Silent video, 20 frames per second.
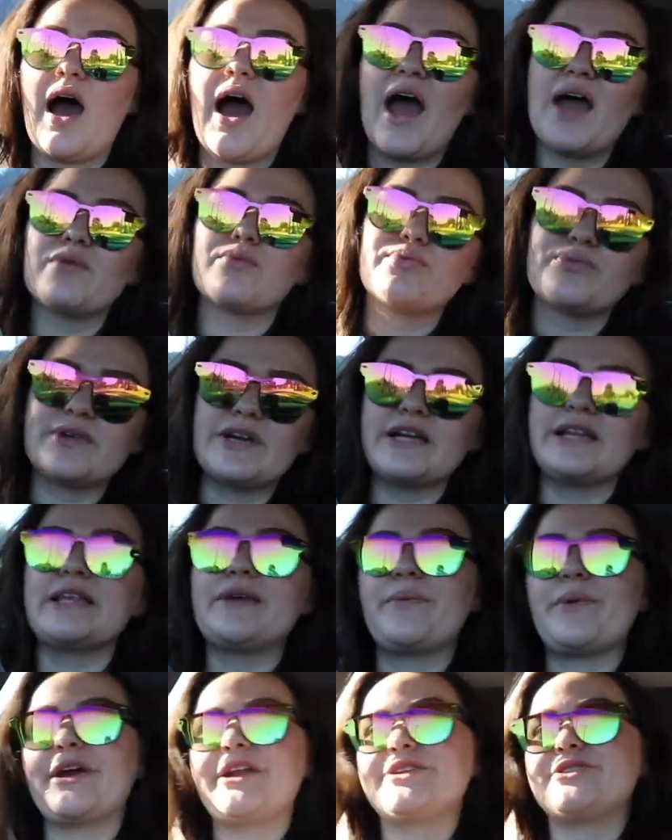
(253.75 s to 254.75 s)
I really
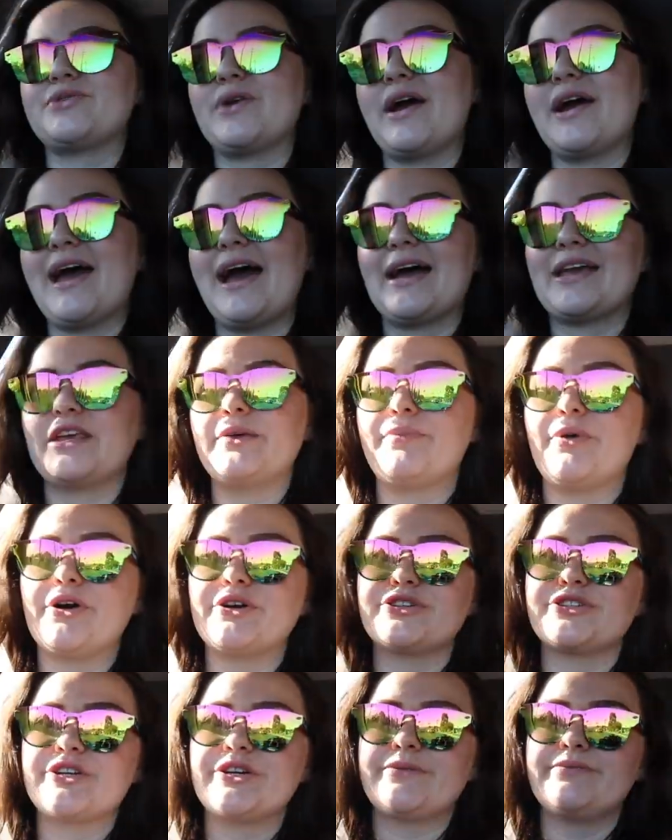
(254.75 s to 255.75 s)
want to try
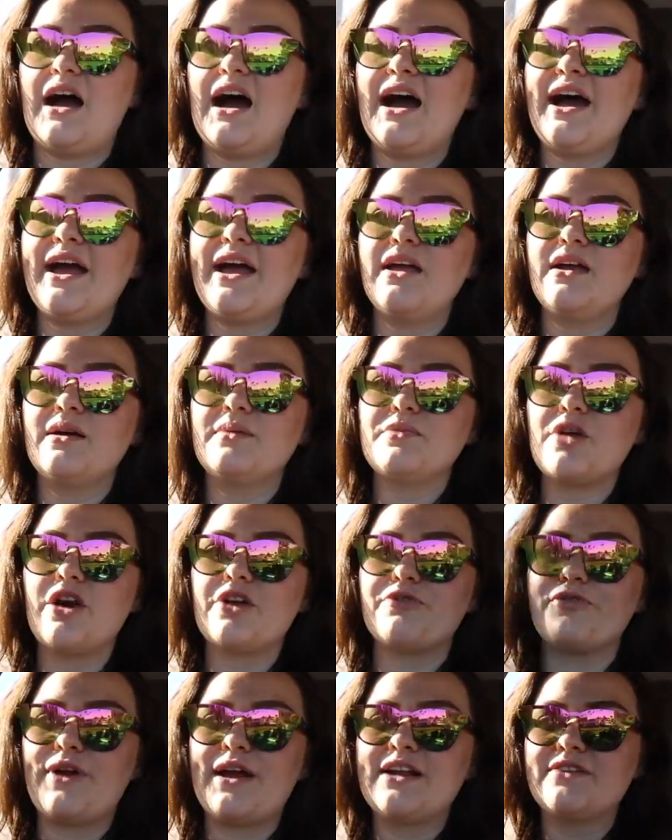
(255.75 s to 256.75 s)
acupuncture. I am not
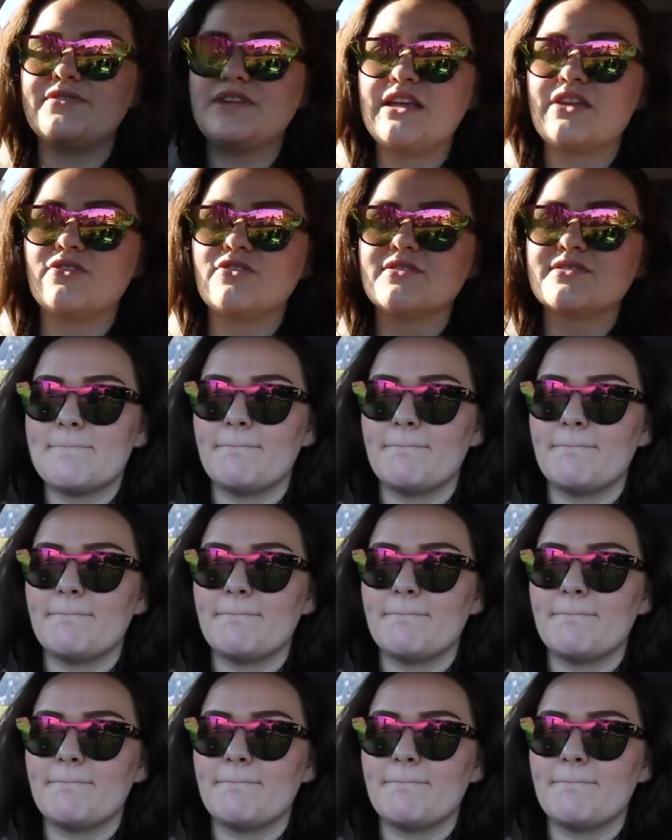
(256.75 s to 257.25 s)
afraid of needles.